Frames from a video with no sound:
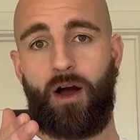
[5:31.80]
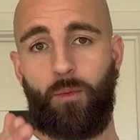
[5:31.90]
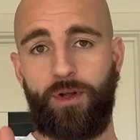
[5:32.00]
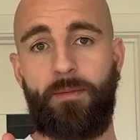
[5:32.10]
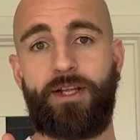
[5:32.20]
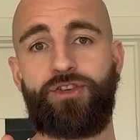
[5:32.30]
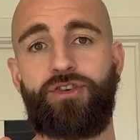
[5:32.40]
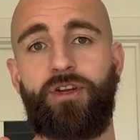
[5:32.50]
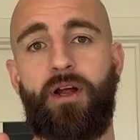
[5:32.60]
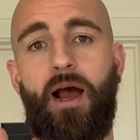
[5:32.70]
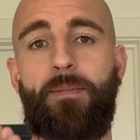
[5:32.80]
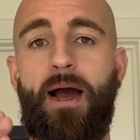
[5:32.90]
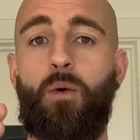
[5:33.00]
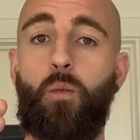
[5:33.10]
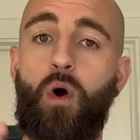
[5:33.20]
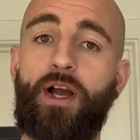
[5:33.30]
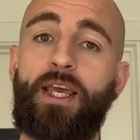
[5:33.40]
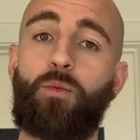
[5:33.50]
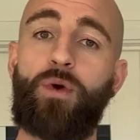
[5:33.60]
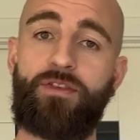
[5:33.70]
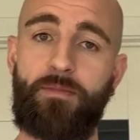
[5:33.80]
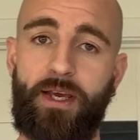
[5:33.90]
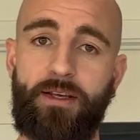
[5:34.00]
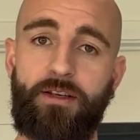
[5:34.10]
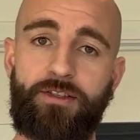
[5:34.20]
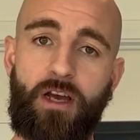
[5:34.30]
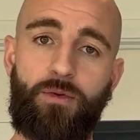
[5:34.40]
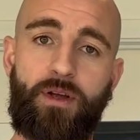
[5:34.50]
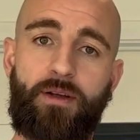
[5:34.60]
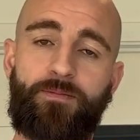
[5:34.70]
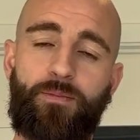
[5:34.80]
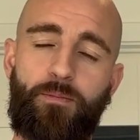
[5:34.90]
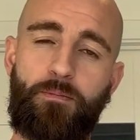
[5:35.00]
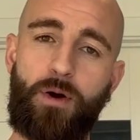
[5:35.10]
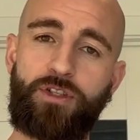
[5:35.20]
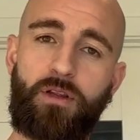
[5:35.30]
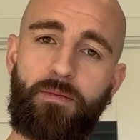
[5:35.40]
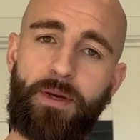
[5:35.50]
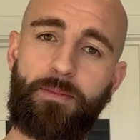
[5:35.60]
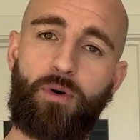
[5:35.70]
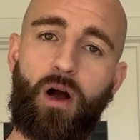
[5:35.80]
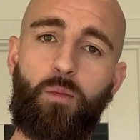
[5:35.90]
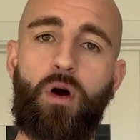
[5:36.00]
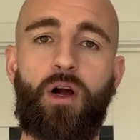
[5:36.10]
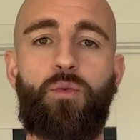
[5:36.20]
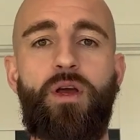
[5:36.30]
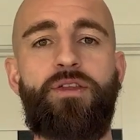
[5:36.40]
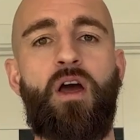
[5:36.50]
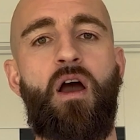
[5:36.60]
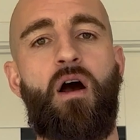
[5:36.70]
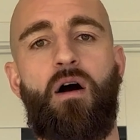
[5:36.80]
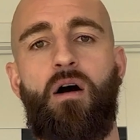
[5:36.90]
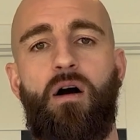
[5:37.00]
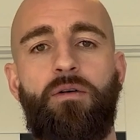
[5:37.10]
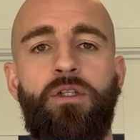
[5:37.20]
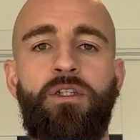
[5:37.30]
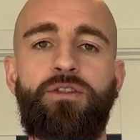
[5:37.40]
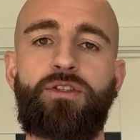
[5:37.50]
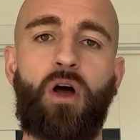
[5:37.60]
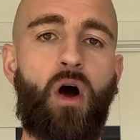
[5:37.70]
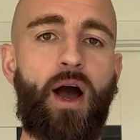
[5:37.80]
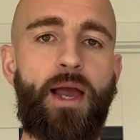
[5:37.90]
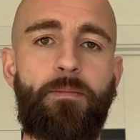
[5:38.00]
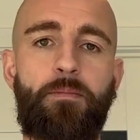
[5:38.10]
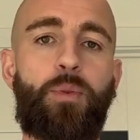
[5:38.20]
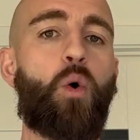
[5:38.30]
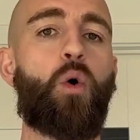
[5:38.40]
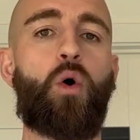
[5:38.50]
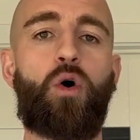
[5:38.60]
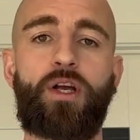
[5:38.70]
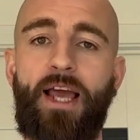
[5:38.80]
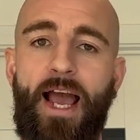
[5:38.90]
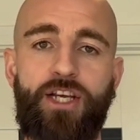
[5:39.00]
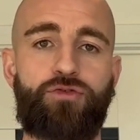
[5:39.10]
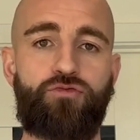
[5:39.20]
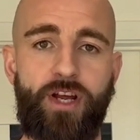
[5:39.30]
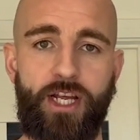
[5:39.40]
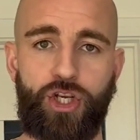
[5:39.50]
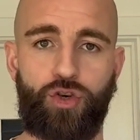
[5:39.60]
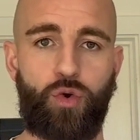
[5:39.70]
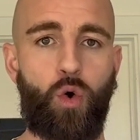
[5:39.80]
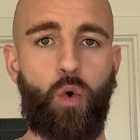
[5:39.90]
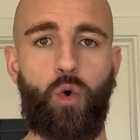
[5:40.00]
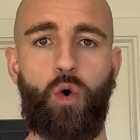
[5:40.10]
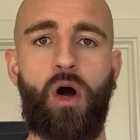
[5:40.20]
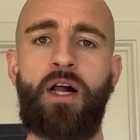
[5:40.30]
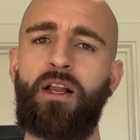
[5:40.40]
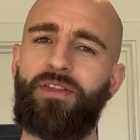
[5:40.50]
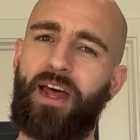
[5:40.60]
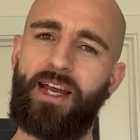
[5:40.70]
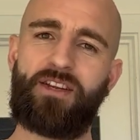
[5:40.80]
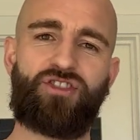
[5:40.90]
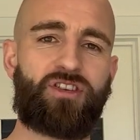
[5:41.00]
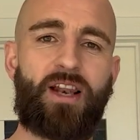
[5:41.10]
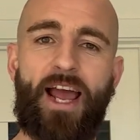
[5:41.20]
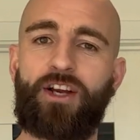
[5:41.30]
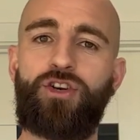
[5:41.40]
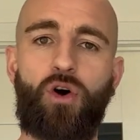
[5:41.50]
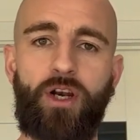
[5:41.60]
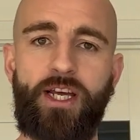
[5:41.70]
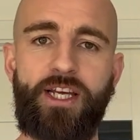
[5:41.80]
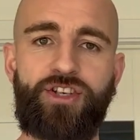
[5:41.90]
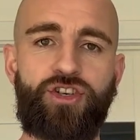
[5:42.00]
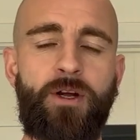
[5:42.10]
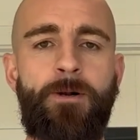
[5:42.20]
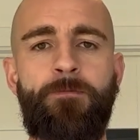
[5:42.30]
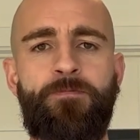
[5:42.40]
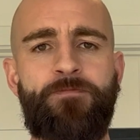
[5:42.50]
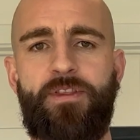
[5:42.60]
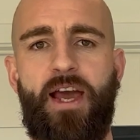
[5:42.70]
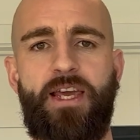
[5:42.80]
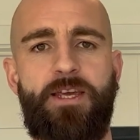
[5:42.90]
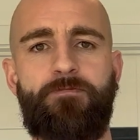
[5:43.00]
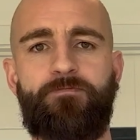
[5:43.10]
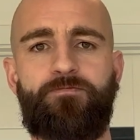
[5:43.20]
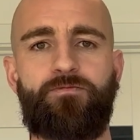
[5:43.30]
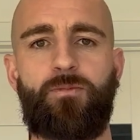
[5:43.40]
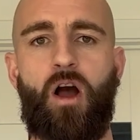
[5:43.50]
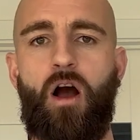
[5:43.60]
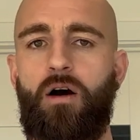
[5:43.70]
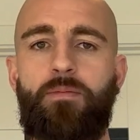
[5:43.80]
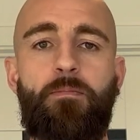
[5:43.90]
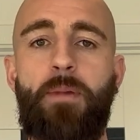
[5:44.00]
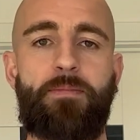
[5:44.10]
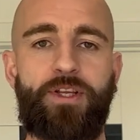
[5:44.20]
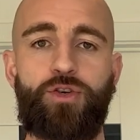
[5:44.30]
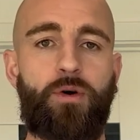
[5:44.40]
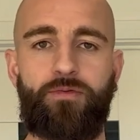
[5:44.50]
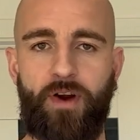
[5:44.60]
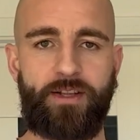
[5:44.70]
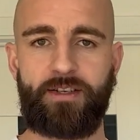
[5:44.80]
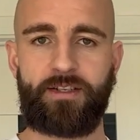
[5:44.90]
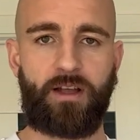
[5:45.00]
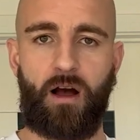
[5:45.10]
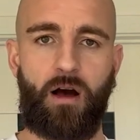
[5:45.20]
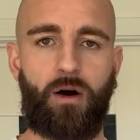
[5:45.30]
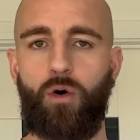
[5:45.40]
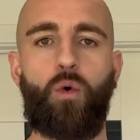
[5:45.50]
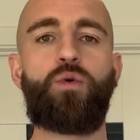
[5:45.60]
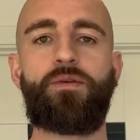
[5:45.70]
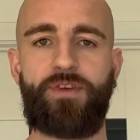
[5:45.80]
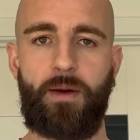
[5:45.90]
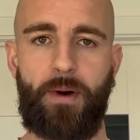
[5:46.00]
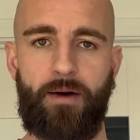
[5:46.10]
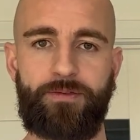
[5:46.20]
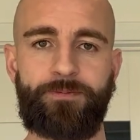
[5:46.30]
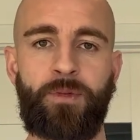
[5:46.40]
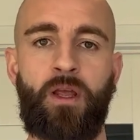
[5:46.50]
I want to mention about working with me. So most of the people I work with are time poor, cash rich, or they just lack knowledge. They are maybe too afraid to start, all of the above.